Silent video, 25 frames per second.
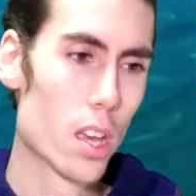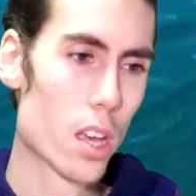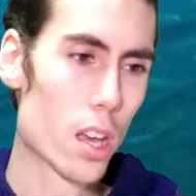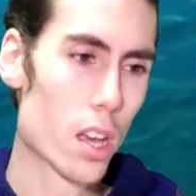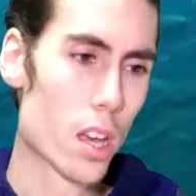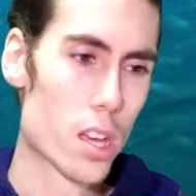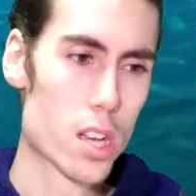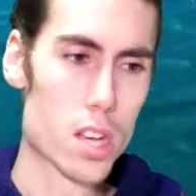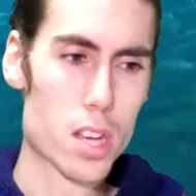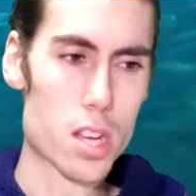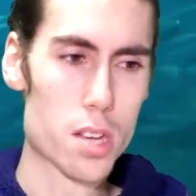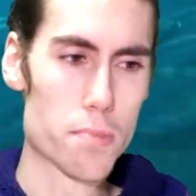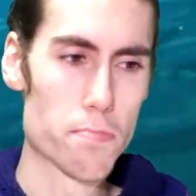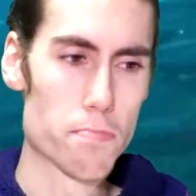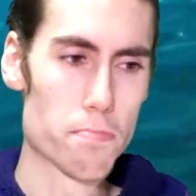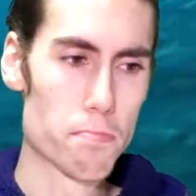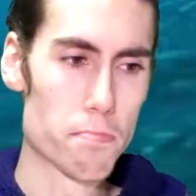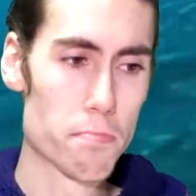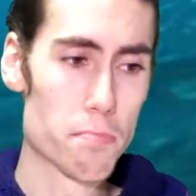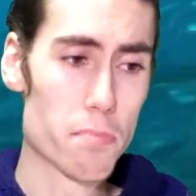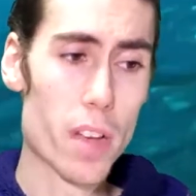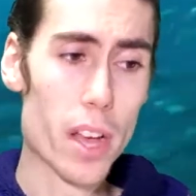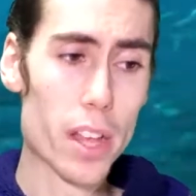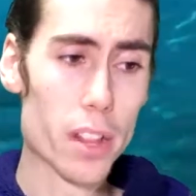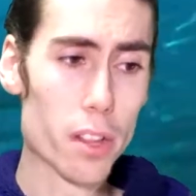
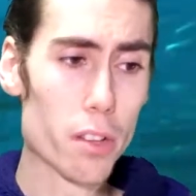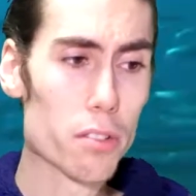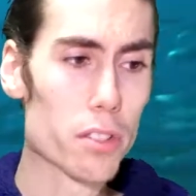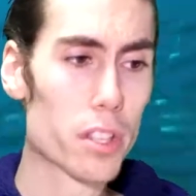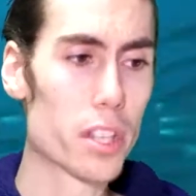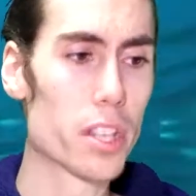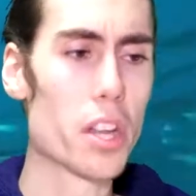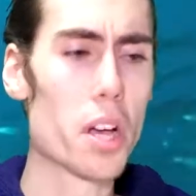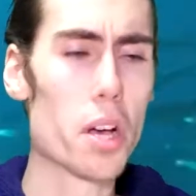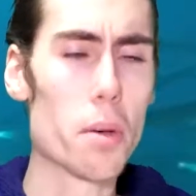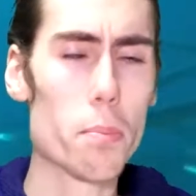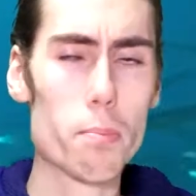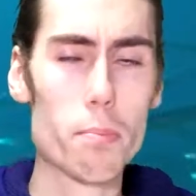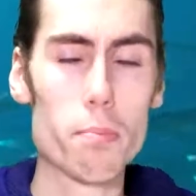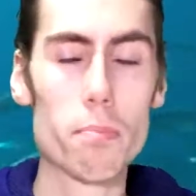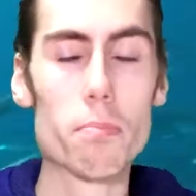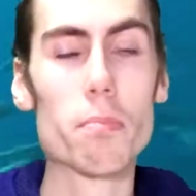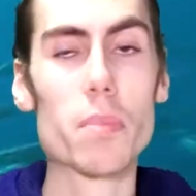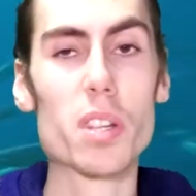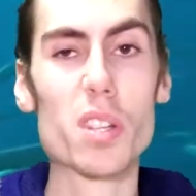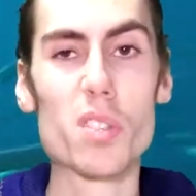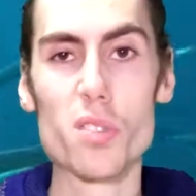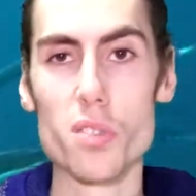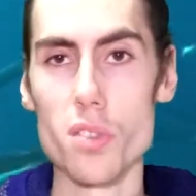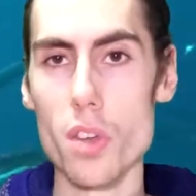I looked it up.
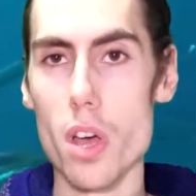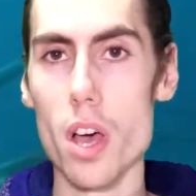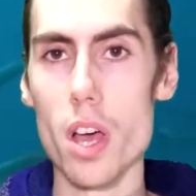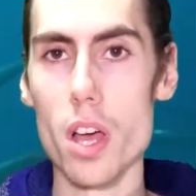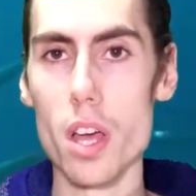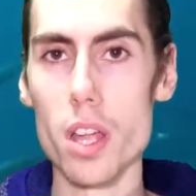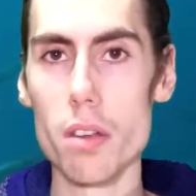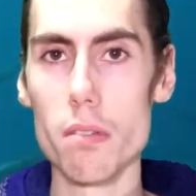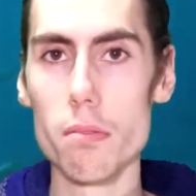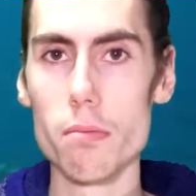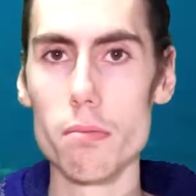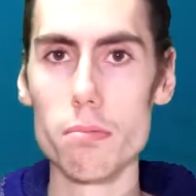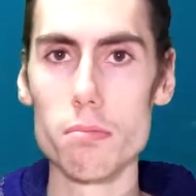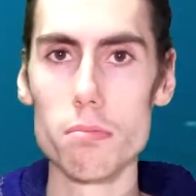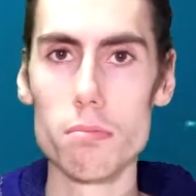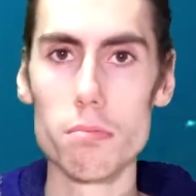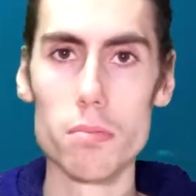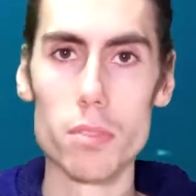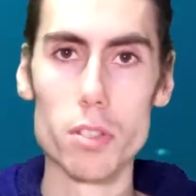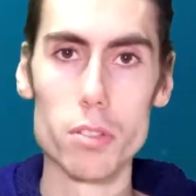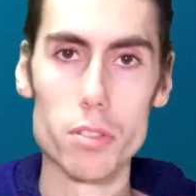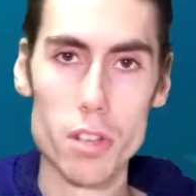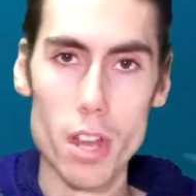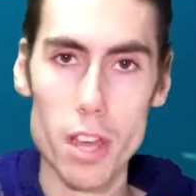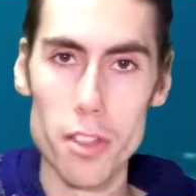It's not.
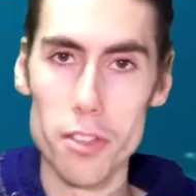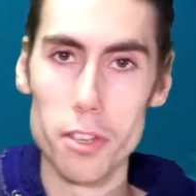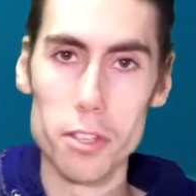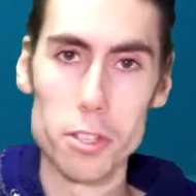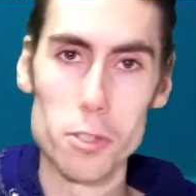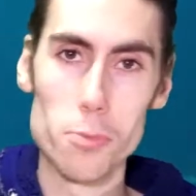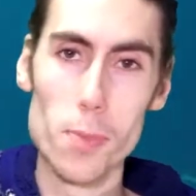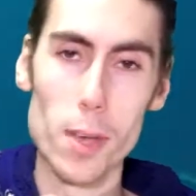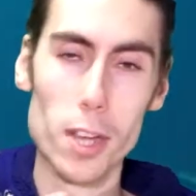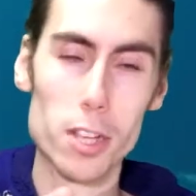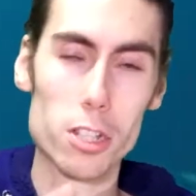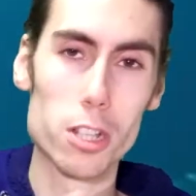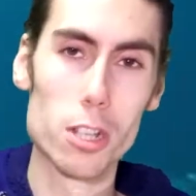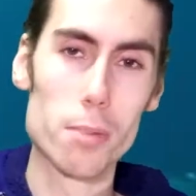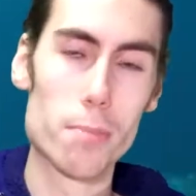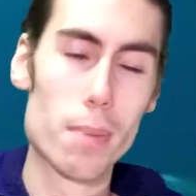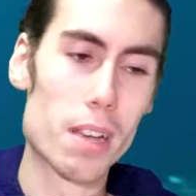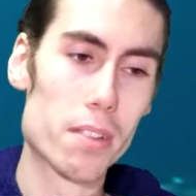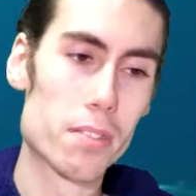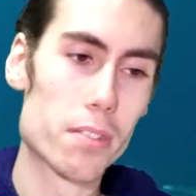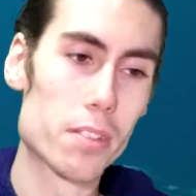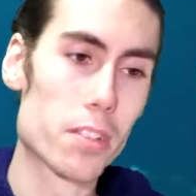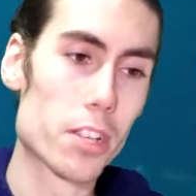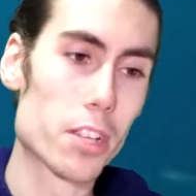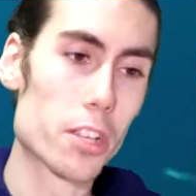There's nothing special
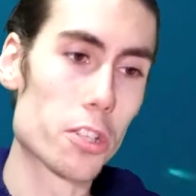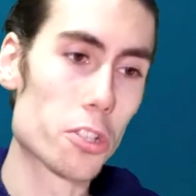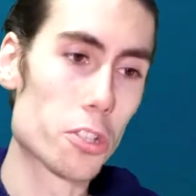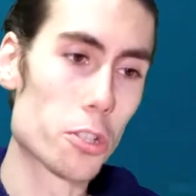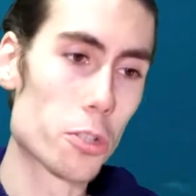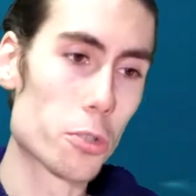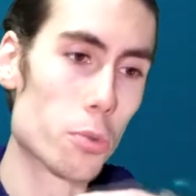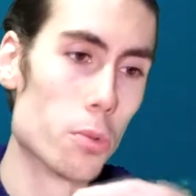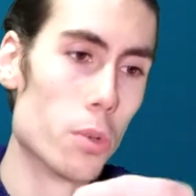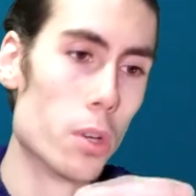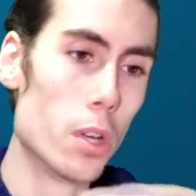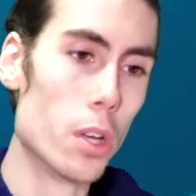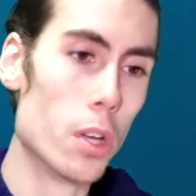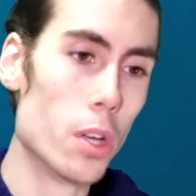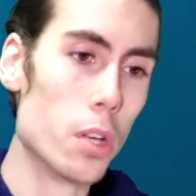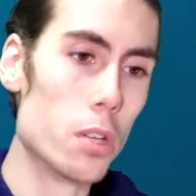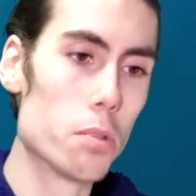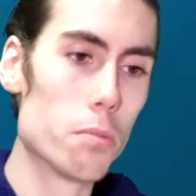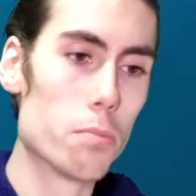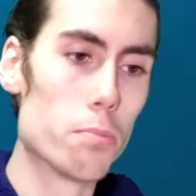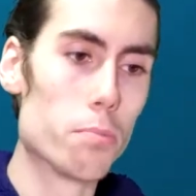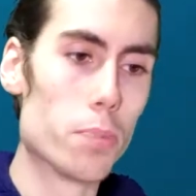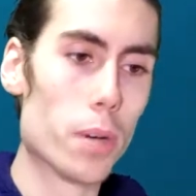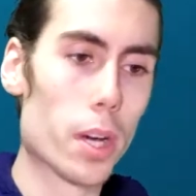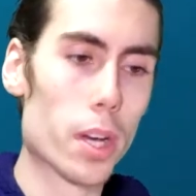about this issue,
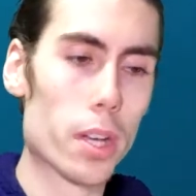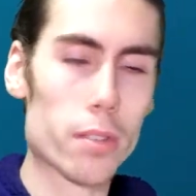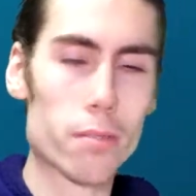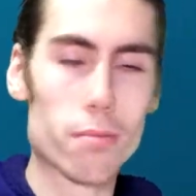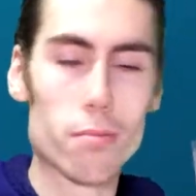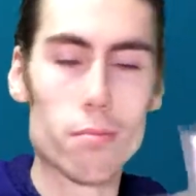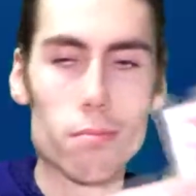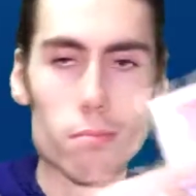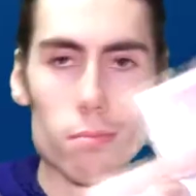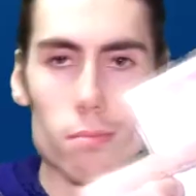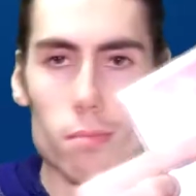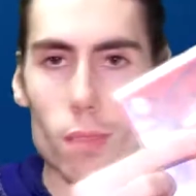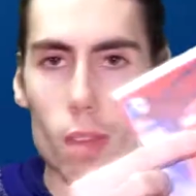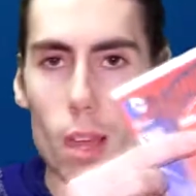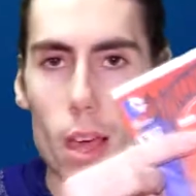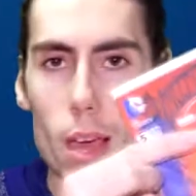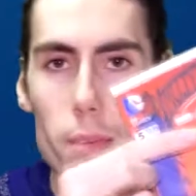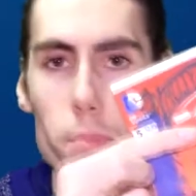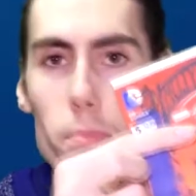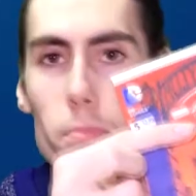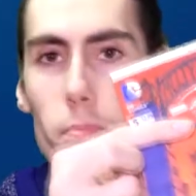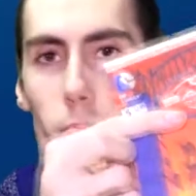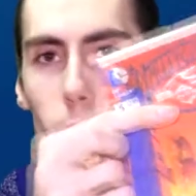but I